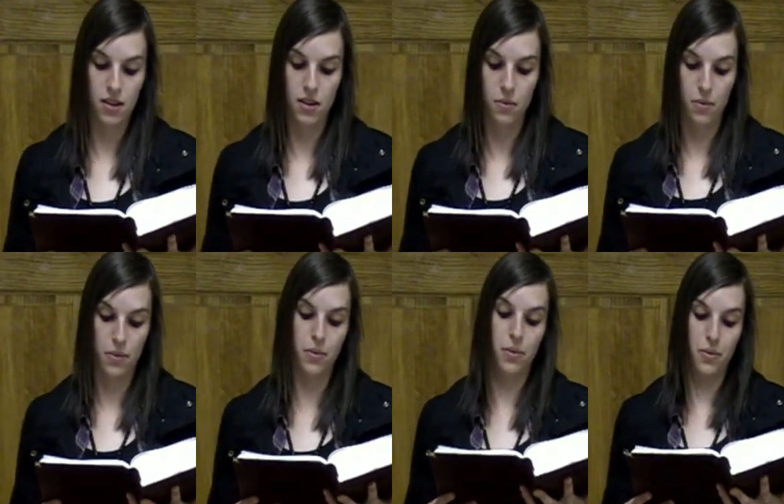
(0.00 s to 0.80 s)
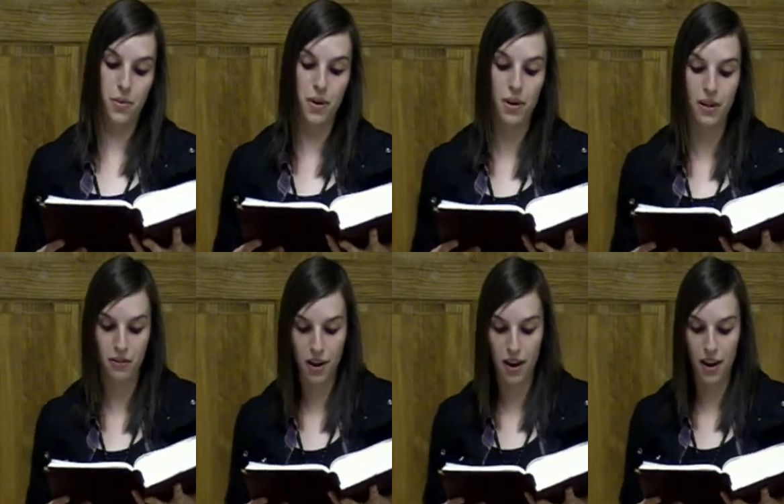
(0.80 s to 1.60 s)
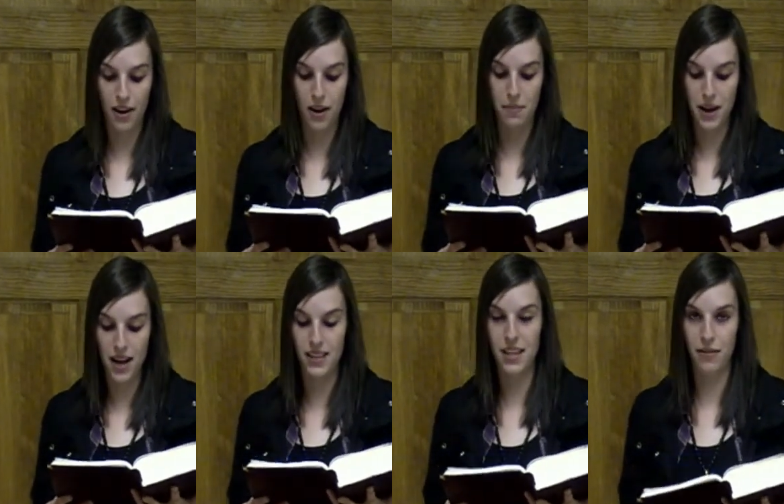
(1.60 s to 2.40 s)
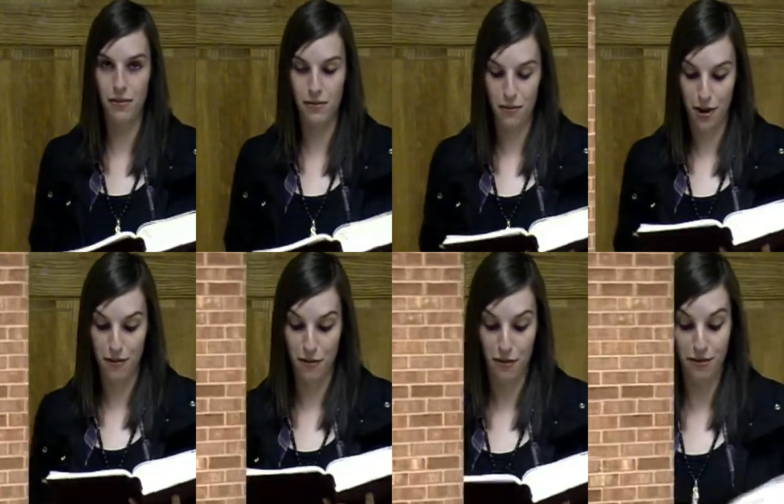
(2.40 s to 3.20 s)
the, the will of God abides forever.